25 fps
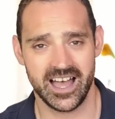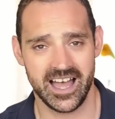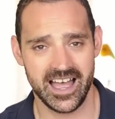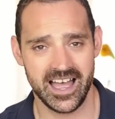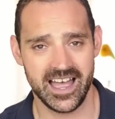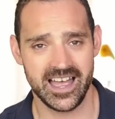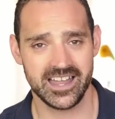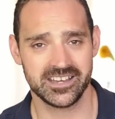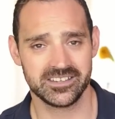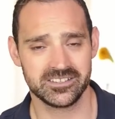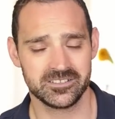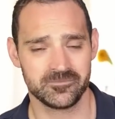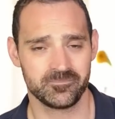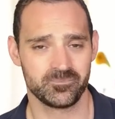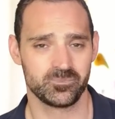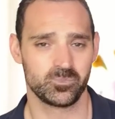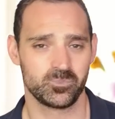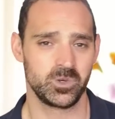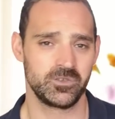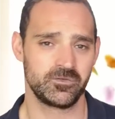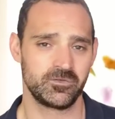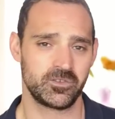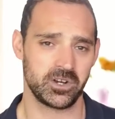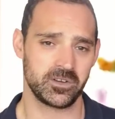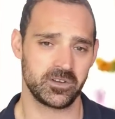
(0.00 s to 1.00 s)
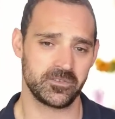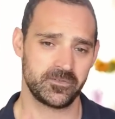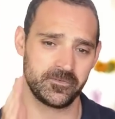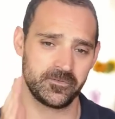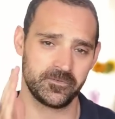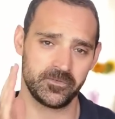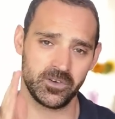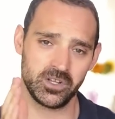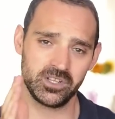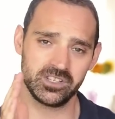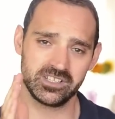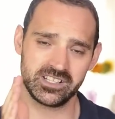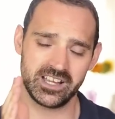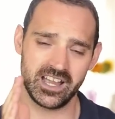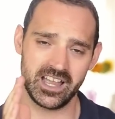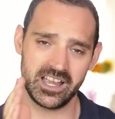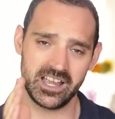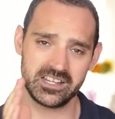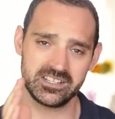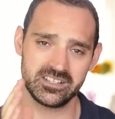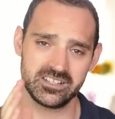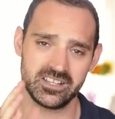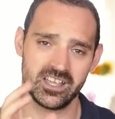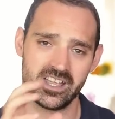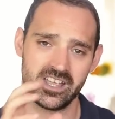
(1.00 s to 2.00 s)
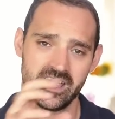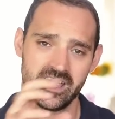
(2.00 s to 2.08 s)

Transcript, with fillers: And we've got a full guide,